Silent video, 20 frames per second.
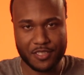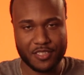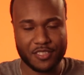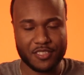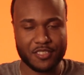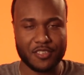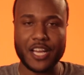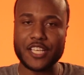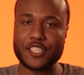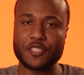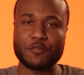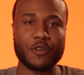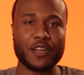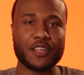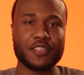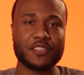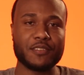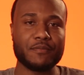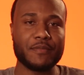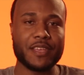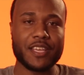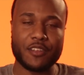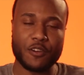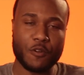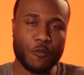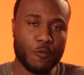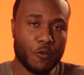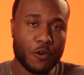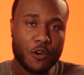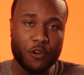So I just wanted to make it a
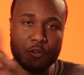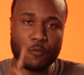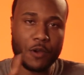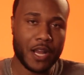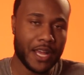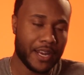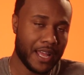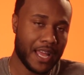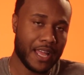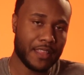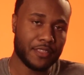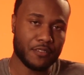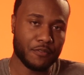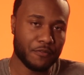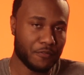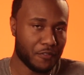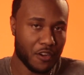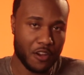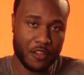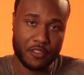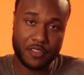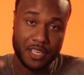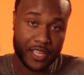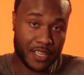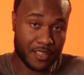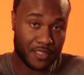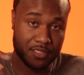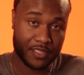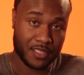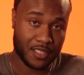worldwide anthem for all the
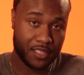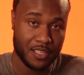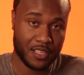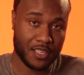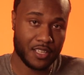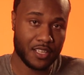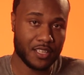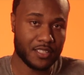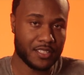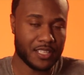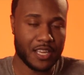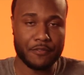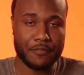inner city kids